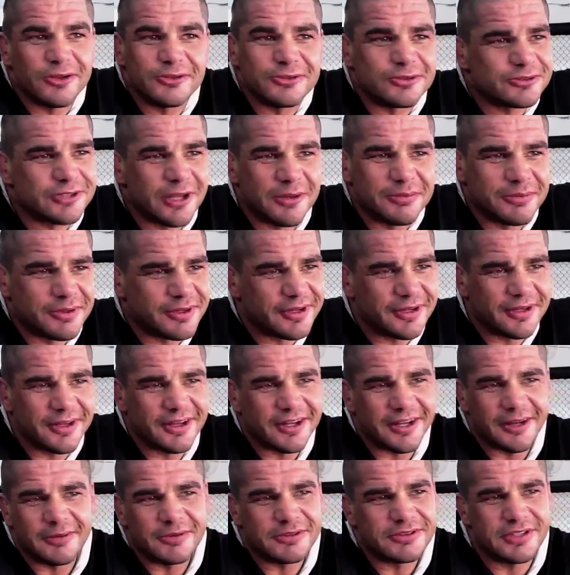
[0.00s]
something.
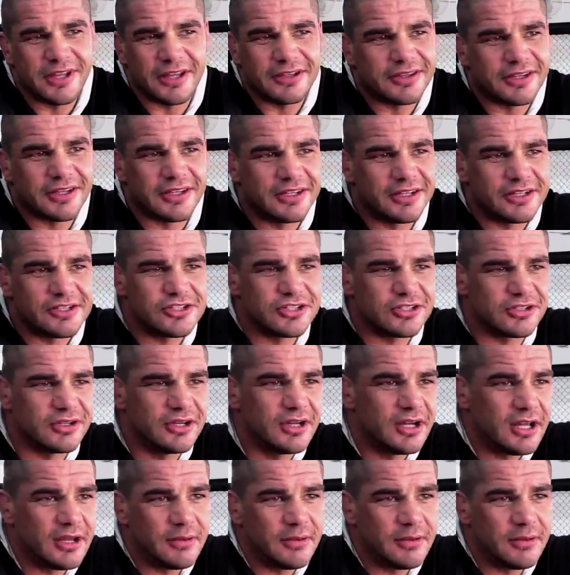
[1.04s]
Like it was nothing in the show.